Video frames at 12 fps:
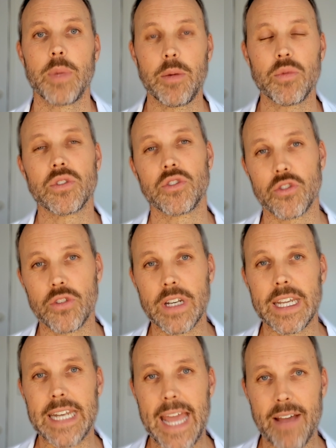People do
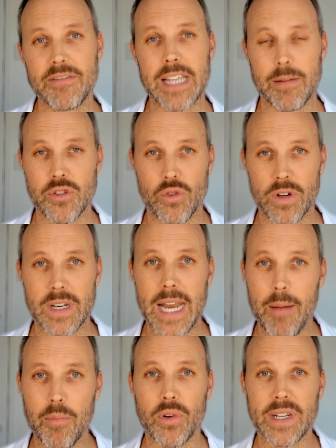need to have some sort of
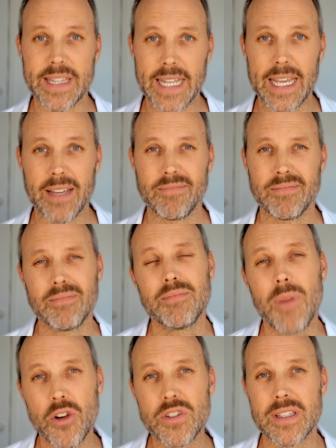number in there
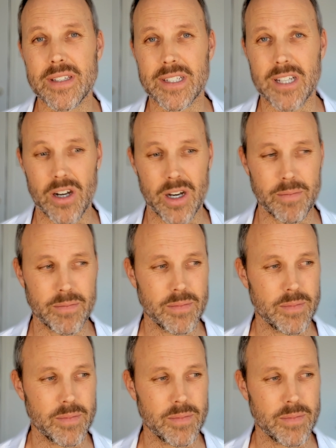most of the time.